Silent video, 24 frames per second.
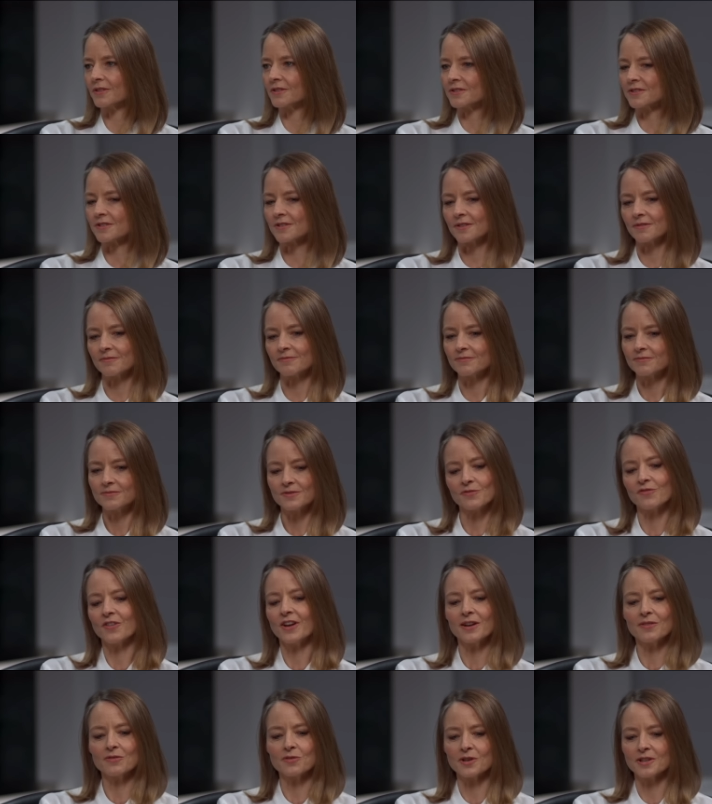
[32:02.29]
He's no, I have heard
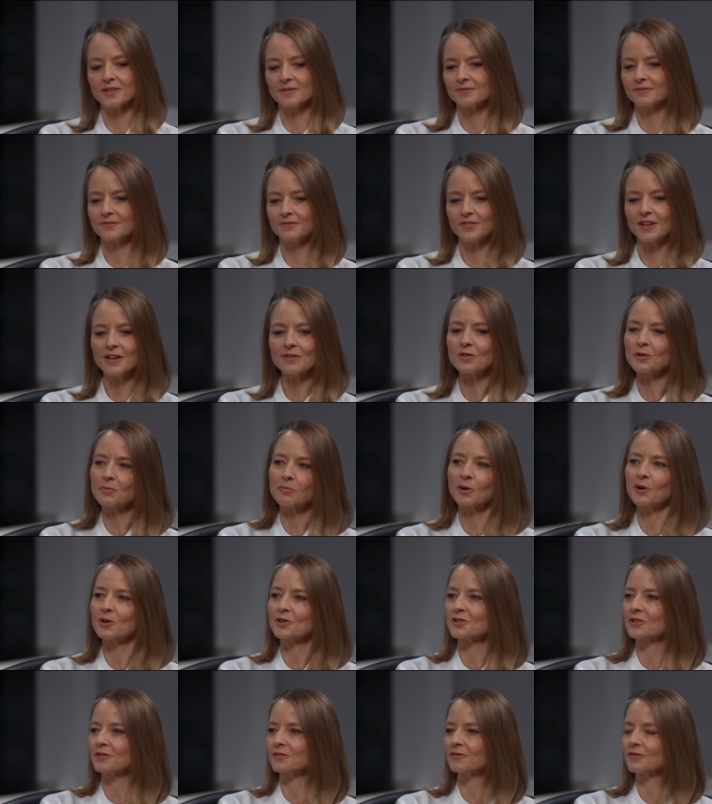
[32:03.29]
favorite that. favorite
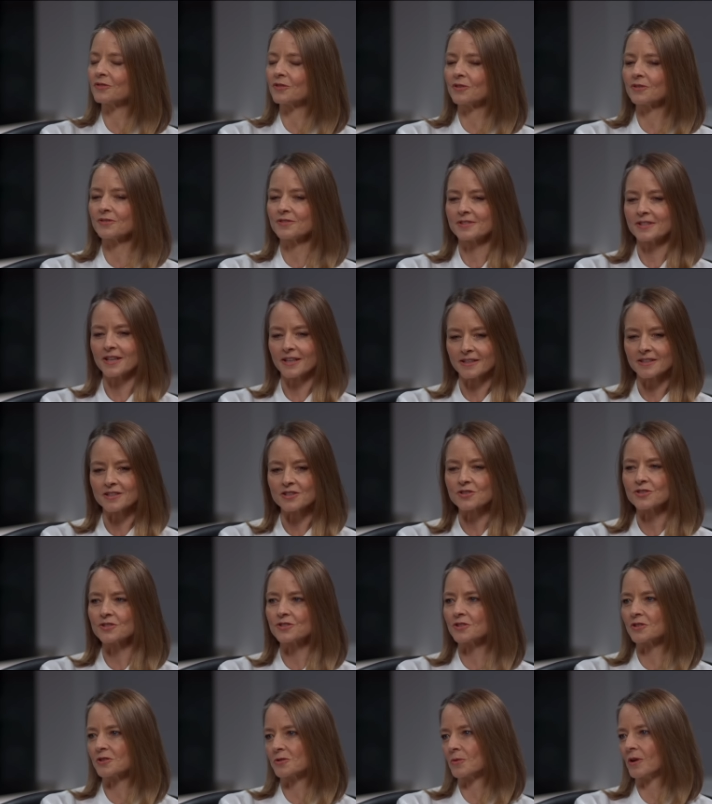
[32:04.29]
person for
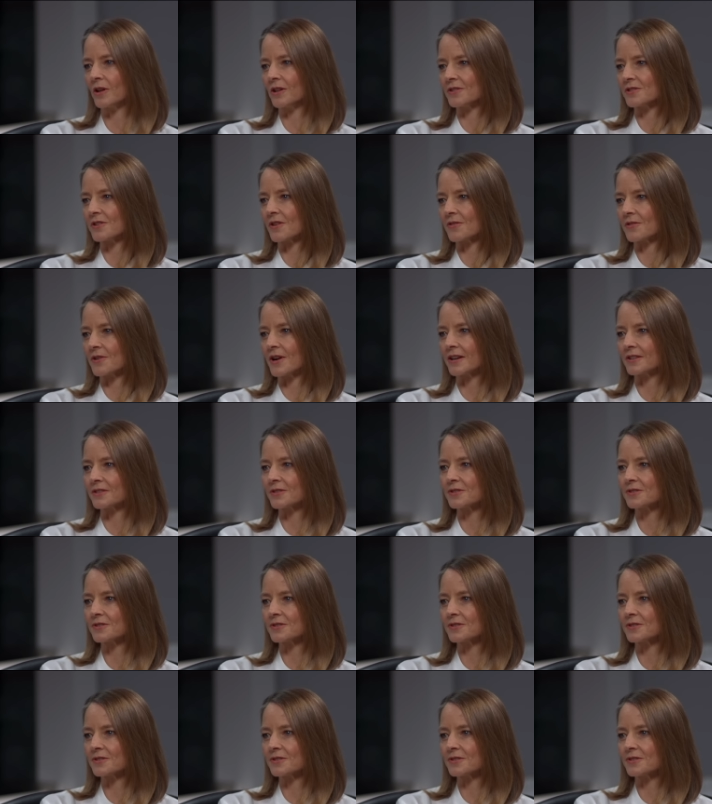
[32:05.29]
technicians as well as other actors. We